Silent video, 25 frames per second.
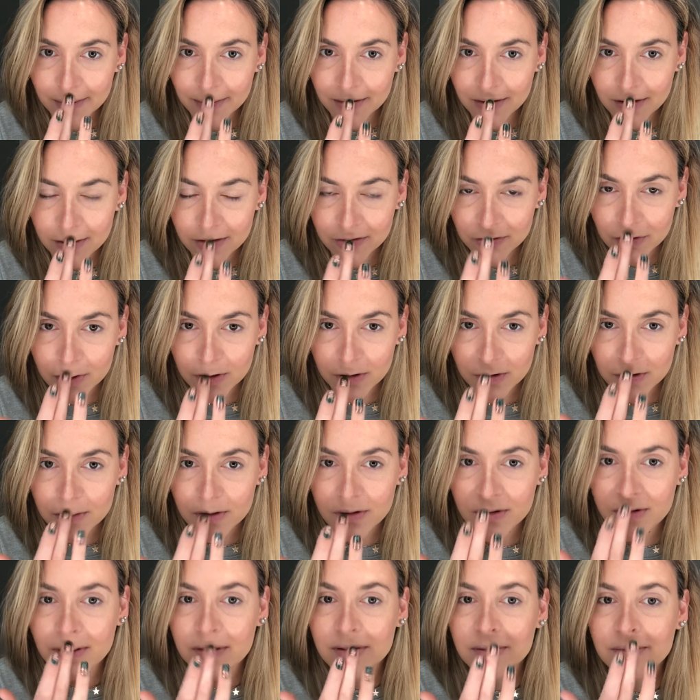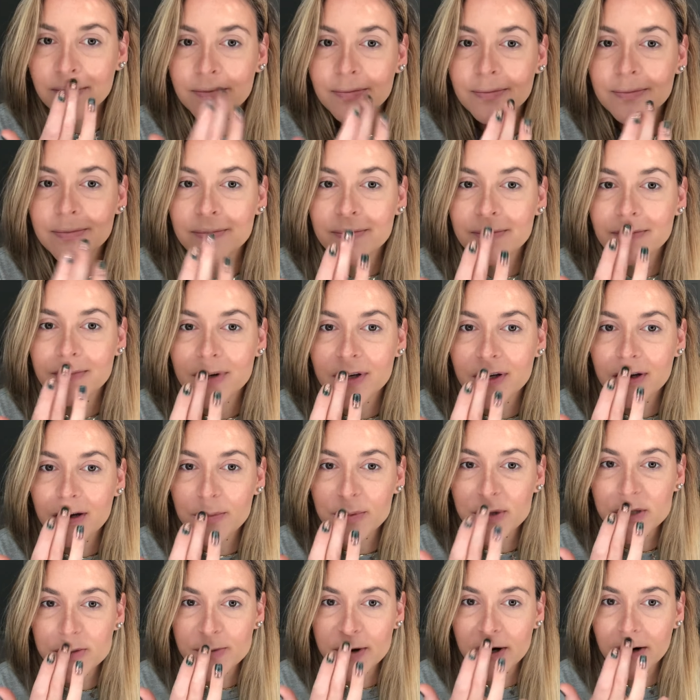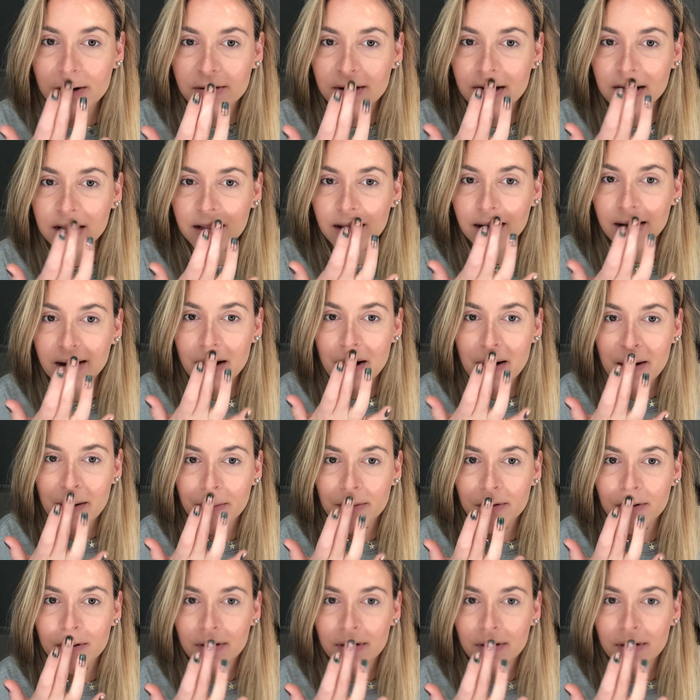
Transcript: over the Cupid's bow right there.